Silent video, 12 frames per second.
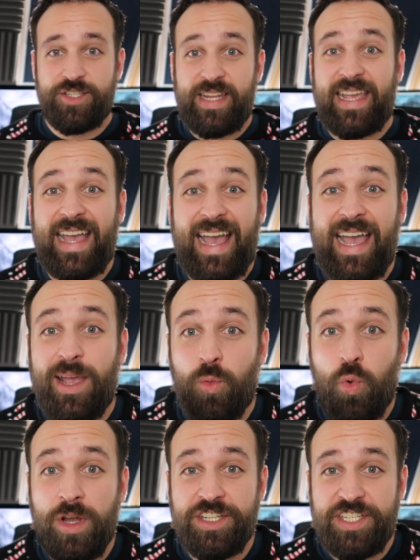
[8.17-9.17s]
Today I
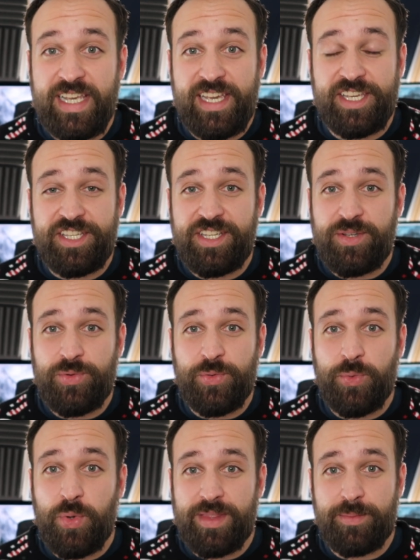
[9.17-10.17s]
want to take you
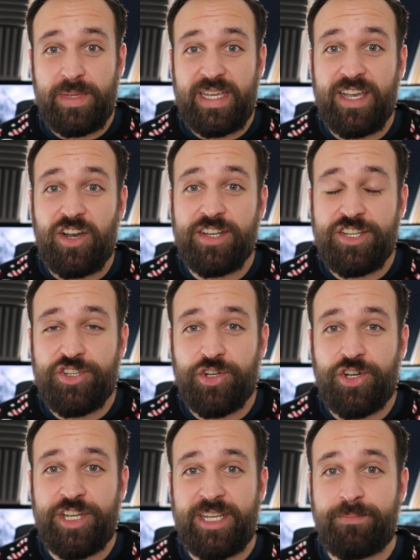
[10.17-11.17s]
with me on a
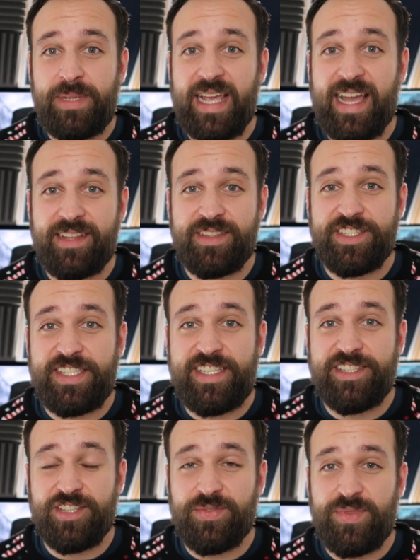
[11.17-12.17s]
journey behind the
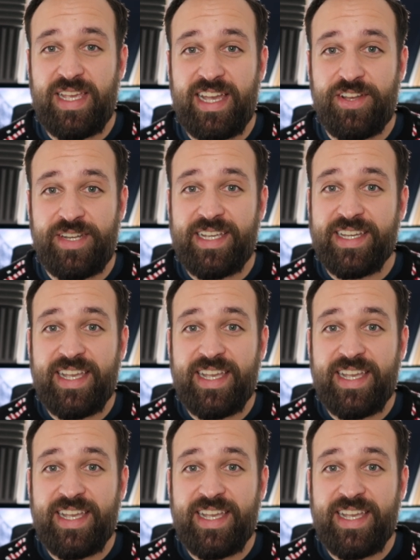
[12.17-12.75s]
scenes of the Ionic